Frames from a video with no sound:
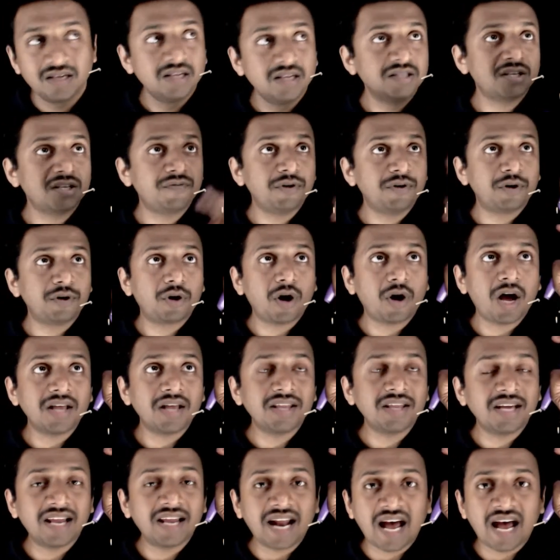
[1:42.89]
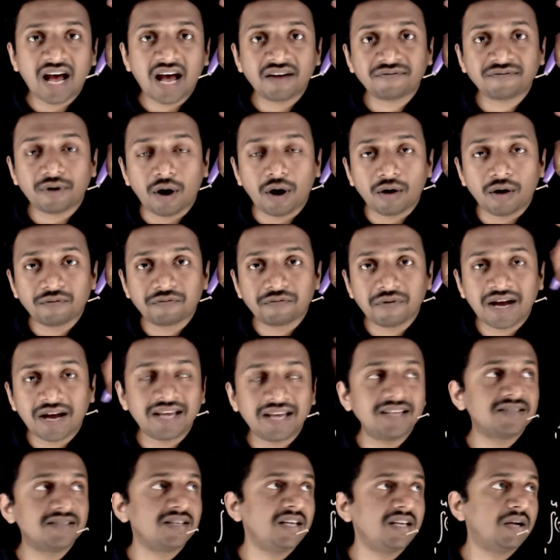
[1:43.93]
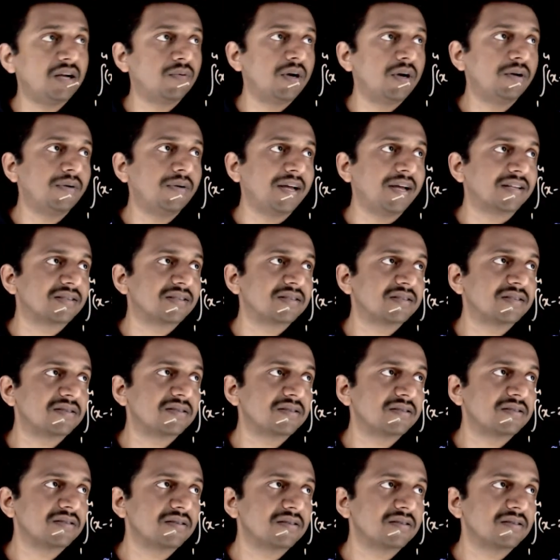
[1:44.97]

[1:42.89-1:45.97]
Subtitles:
So if you draw the graph of y is equal to x,